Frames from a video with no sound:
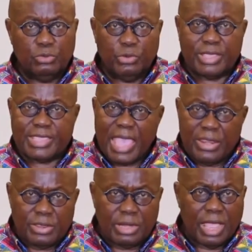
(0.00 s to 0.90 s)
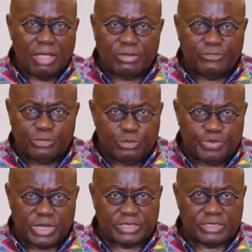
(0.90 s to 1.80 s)
We cannot allow a few
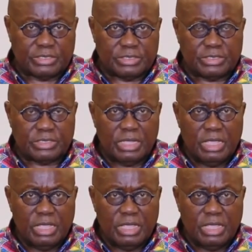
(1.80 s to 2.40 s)
persons,